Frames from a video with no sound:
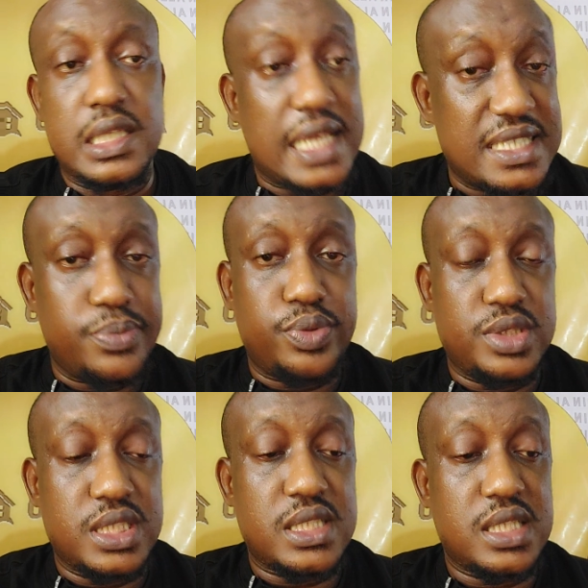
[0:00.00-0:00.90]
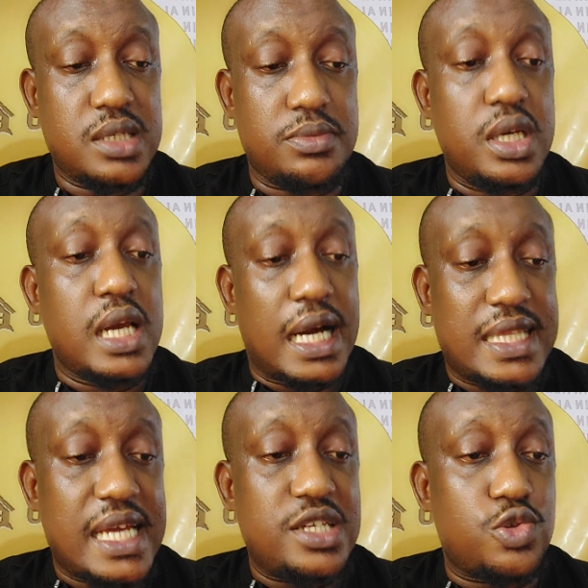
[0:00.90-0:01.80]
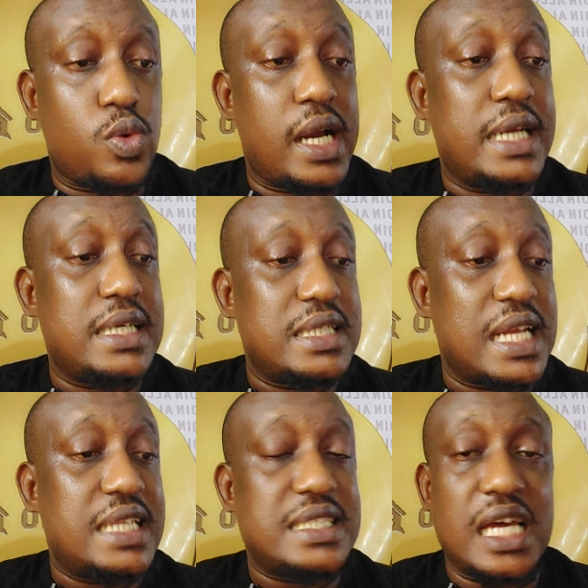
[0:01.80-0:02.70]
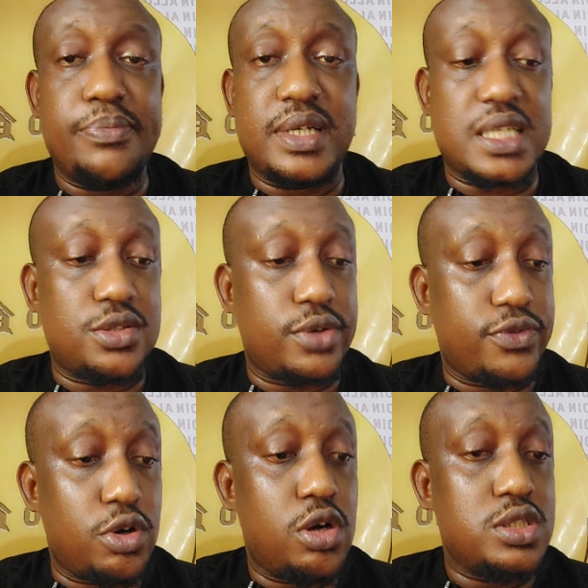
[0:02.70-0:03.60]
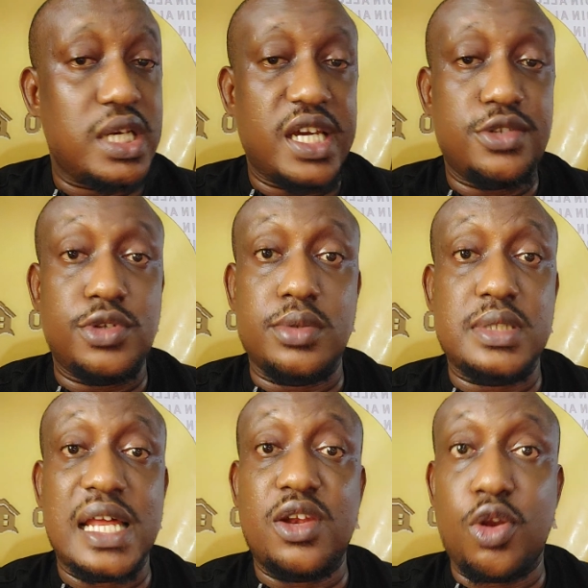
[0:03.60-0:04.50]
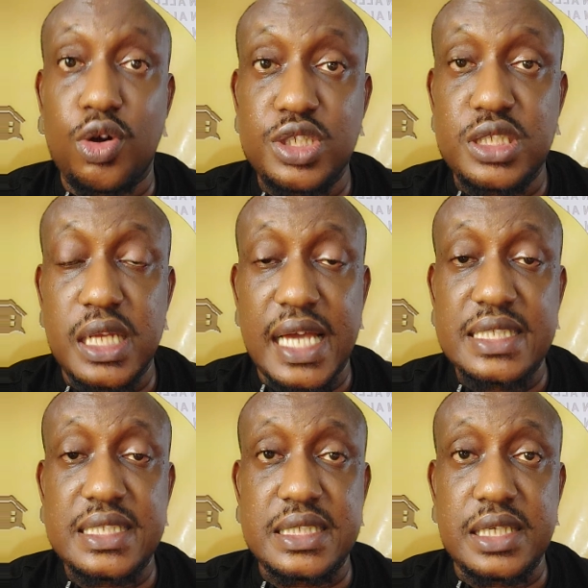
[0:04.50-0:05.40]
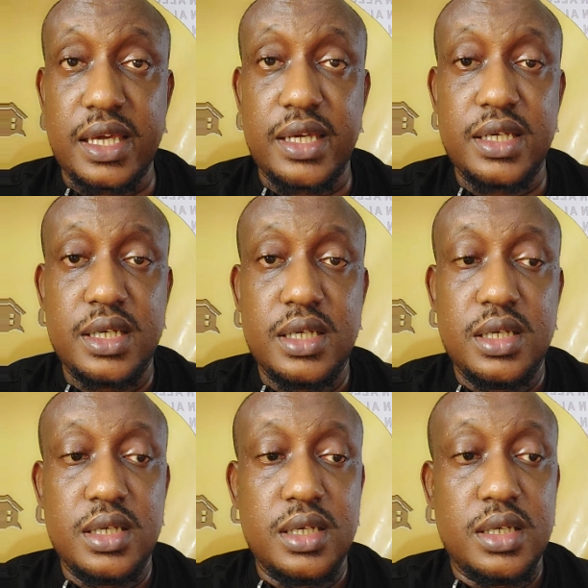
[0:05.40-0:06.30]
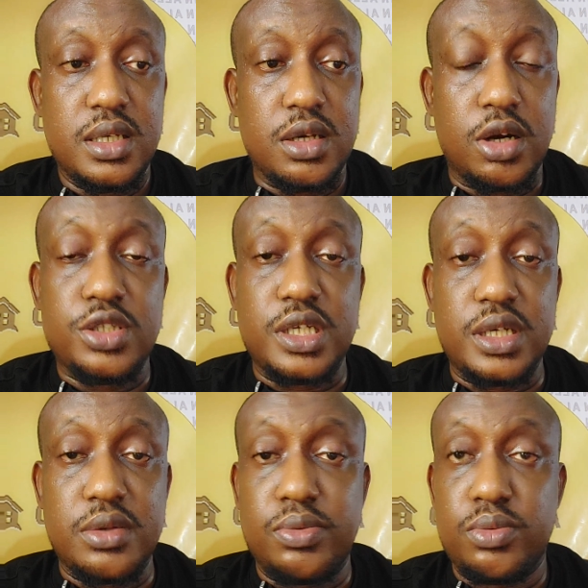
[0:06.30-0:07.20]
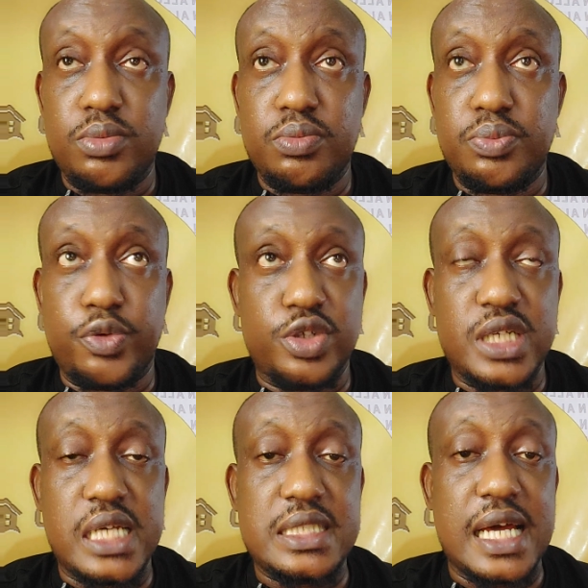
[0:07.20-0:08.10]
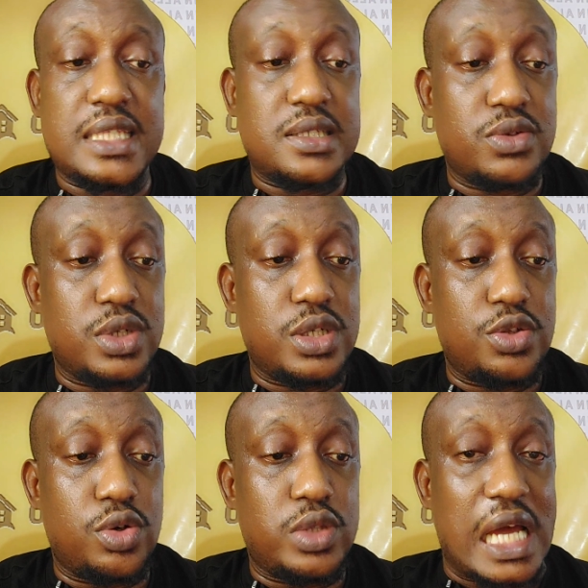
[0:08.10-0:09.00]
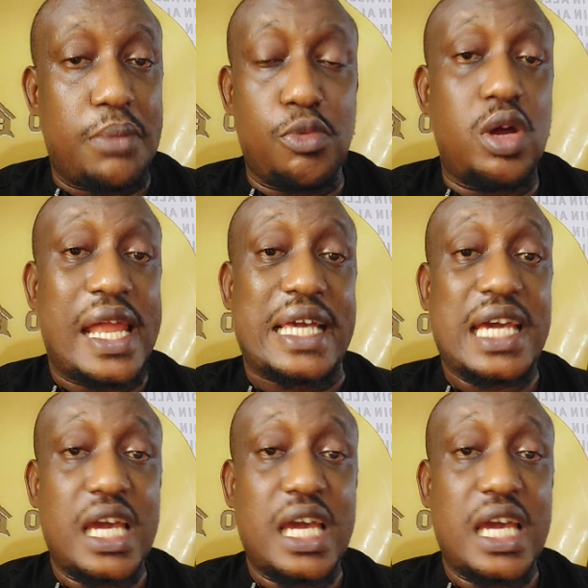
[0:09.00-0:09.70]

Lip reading: That's a Ponzi scheme. And that is why 99% of all the airdrops that launched last year, all the projects that that are more like